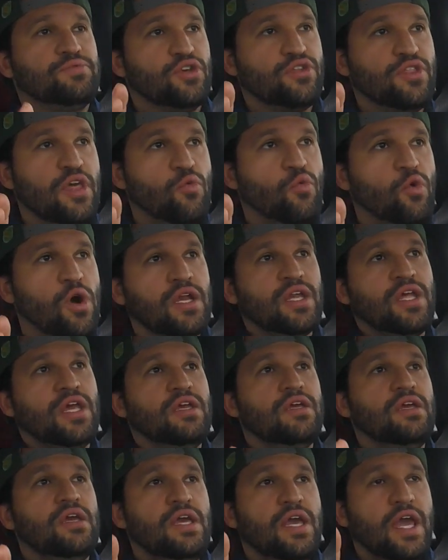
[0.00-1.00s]
So they won it
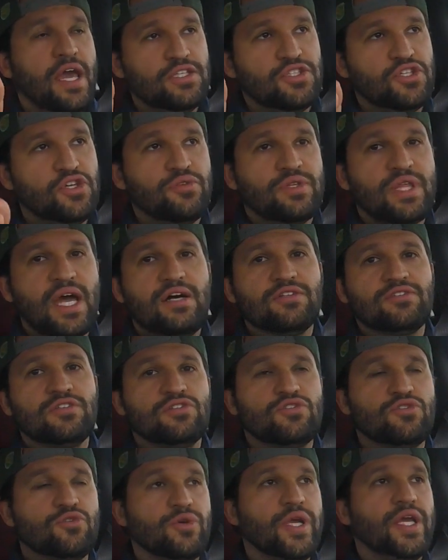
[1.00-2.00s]
in
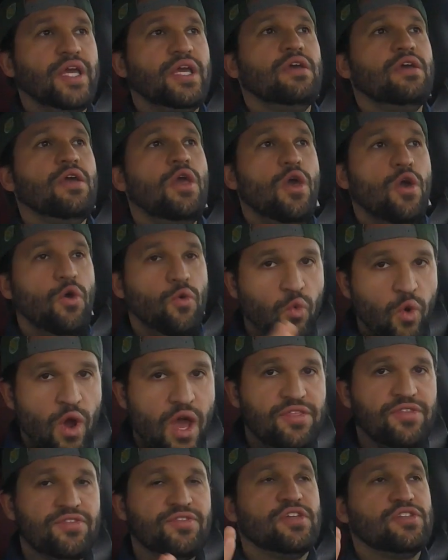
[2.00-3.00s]
2003
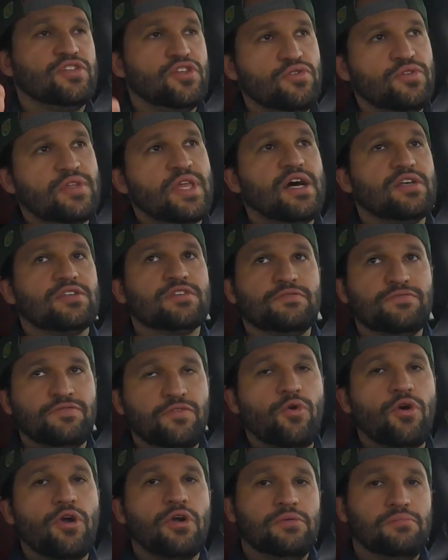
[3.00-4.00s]
with the
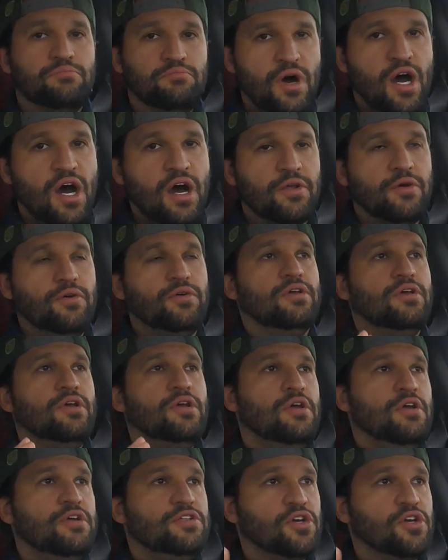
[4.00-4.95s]
2004 model.